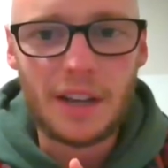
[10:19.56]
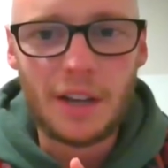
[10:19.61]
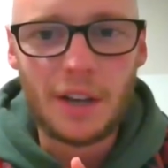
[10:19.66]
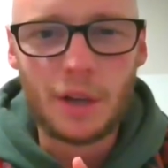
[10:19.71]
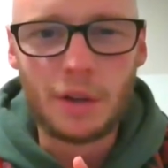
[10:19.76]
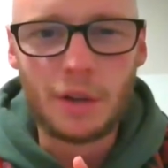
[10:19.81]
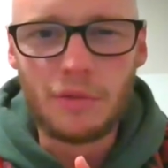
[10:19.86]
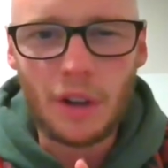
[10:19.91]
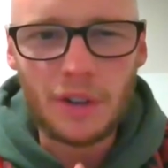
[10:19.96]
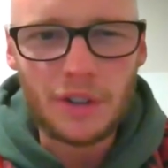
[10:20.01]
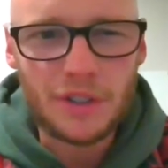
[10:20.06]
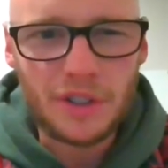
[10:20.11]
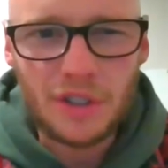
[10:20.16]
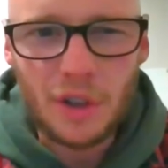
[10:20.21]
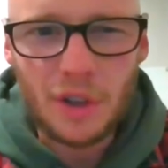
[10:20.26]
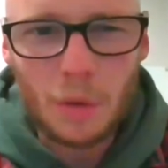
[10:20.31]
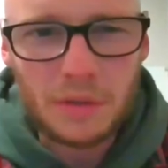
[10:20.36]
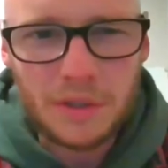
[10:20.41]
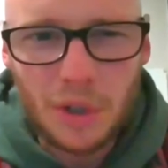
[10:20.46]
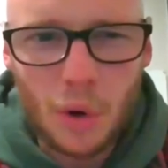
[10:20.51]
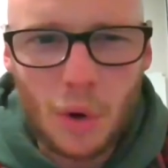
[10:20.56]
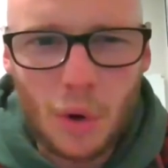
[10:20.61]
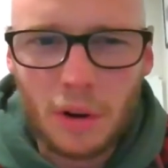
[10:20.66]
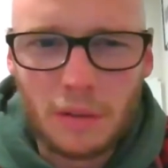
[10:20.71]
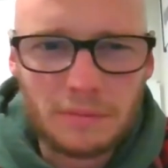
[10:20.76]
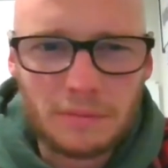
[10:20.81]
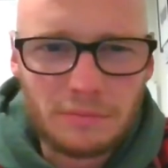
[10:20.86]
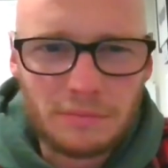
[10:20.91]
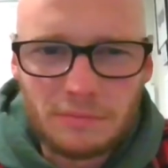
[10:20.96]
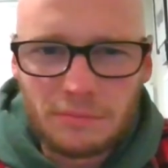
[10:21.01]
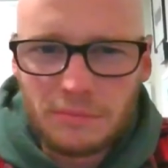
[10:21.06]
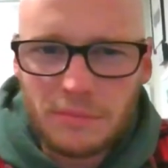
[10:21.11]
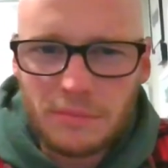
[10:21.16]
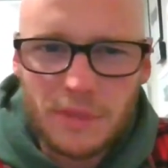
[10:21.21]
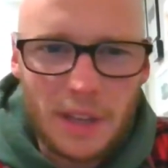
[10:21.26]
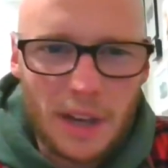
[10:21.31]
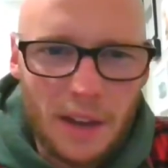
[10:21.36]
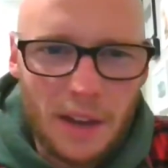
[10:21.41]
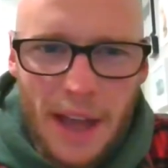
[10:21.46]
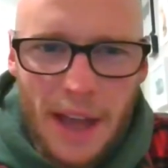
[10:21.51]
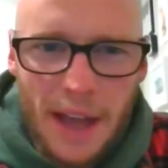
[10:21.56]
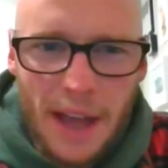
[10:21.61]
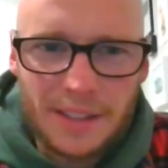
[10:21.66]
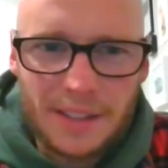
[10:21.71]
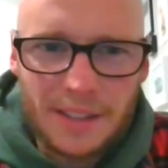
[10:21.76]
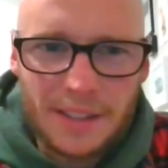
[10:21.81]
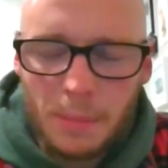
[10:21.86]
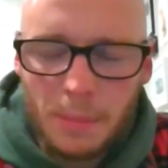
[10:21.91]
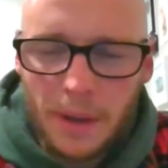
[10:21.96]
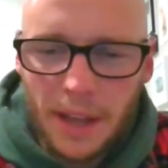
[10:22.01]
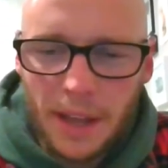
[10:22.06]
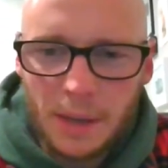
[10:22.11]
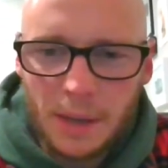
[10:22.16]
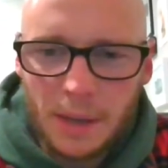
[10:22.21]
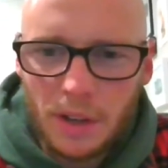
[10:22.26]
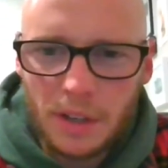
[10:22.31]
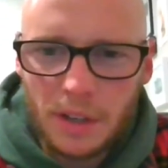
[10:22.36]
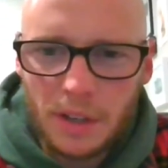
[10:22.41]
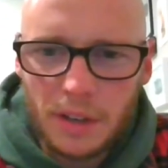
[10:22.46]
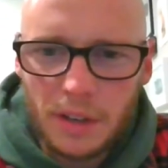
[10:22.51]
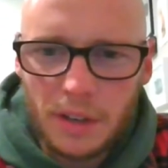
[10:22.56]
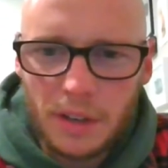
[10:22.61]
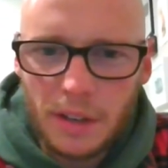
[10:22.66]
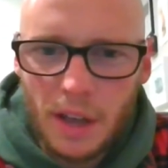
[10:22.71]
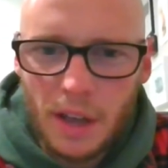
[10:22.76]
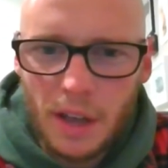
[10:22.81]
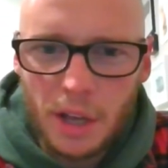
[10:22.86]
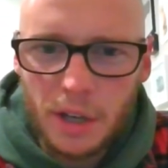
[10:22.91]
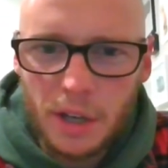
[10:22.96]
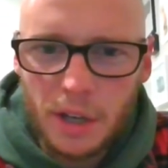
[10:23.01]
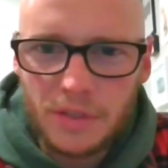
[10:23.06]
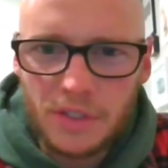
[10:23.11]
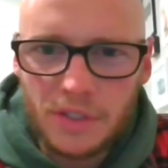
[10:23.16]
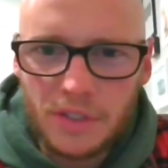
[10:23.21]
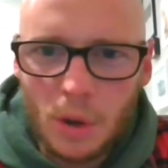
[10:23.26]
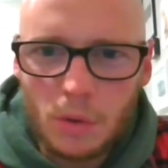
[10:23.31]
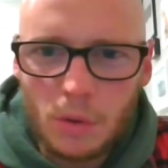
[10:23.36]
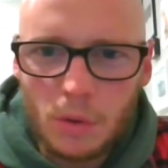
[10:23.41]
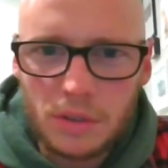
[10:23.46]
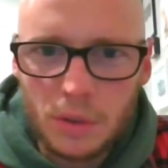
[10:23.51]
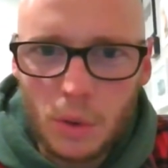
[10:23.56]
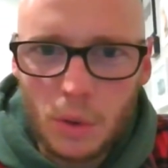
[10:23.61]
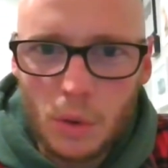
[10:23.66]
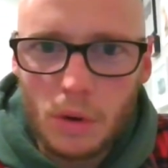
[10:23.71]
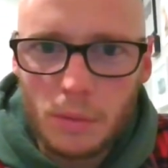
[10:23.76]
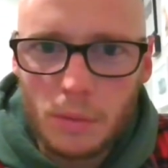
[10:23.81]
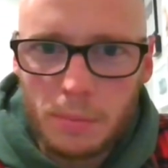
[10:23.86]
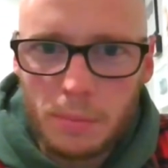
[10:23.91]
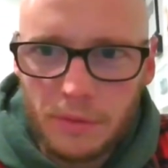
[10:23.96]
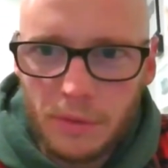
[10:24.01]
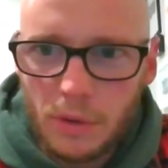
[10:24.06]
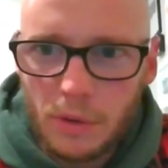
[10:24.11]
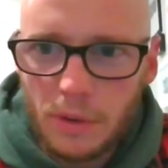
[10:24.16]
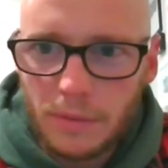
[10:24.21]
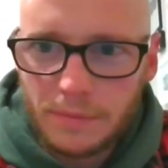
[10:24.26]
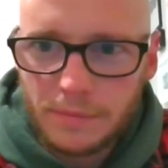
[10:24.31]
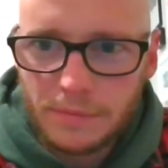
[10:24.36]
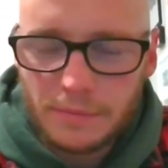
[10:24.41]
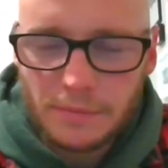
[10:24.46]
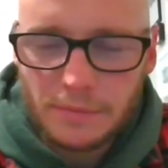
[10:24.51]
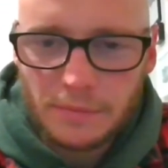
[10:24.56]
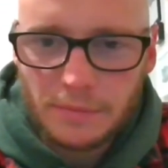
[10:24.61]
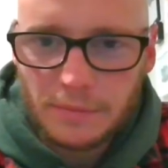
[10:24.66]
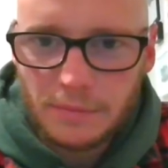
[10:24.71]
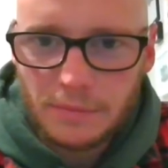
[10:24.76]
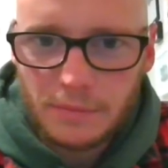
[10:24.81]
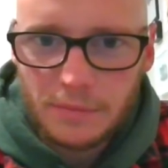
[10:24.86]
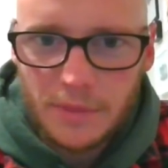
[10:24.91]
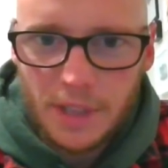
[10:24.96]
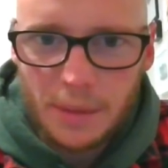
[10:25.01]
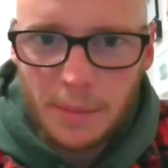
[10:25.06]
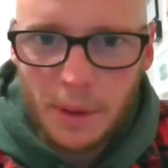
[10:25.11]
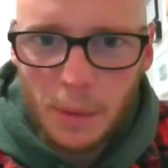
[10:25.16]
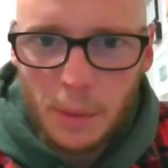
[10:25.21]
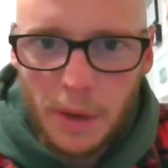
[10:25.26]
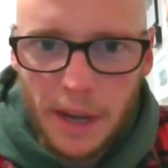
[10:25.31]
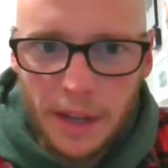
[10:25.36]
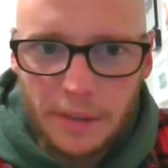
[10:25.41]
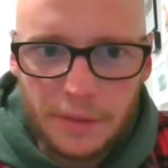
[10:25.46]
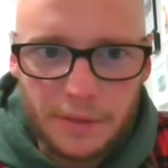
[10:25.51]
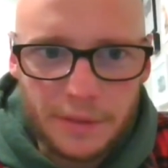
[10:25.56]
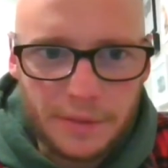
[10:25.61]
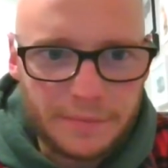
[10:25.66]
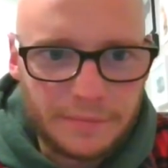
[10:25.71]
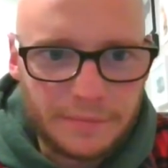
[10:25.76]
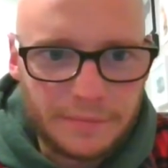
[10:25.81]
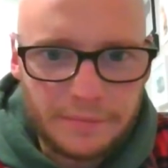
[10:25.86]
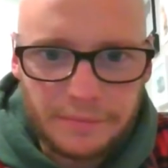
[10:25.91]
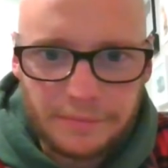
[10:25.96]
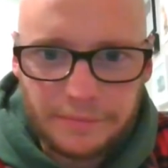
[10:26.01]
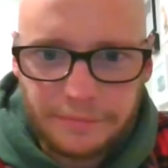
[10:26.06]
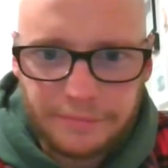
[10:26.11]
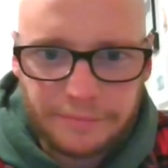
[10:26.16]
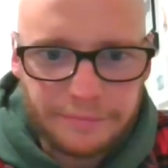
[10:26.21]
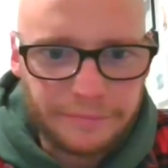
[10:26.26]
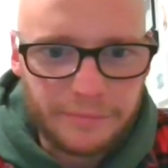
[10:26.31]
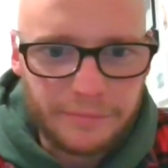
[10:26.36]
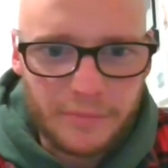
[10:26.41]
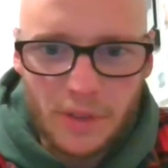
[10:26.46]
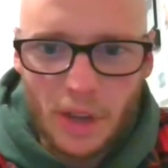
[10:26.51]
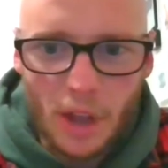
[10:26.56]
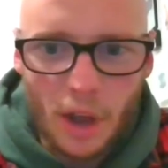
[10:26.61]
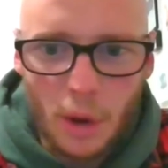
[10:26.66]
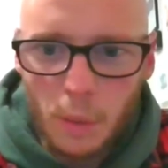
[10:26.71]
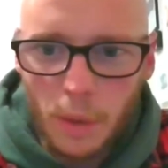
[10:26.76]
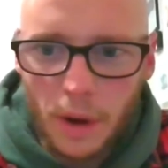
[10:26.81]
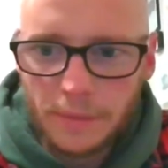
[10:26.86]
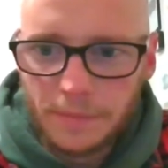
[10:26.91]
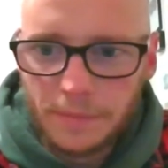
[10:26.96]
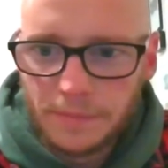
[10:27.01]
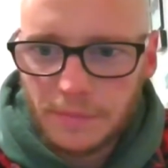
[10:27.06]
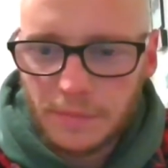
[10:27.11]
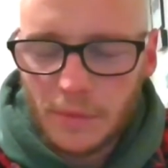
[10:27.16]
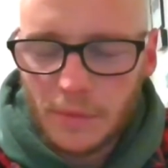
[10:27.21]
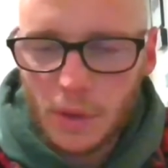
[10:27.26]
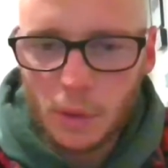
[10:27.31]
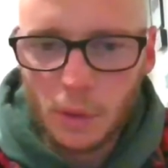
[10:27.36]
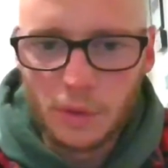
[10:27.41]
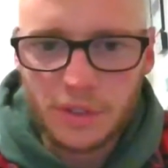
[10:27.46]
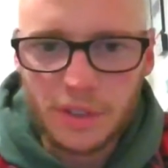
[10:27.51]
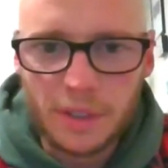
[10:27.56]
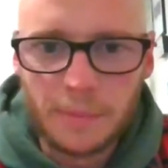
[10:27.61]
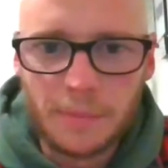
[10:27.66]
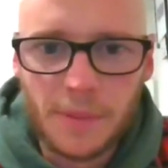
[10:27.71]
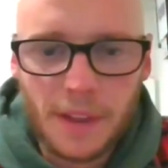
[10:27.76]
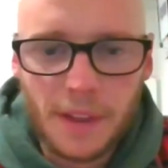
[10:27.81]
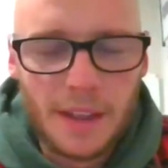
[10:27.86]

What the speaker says: runs Soul Tour. Can I have a hands up? Anyone heard of Soul Tour before? Give me a wave. No one. Awesome.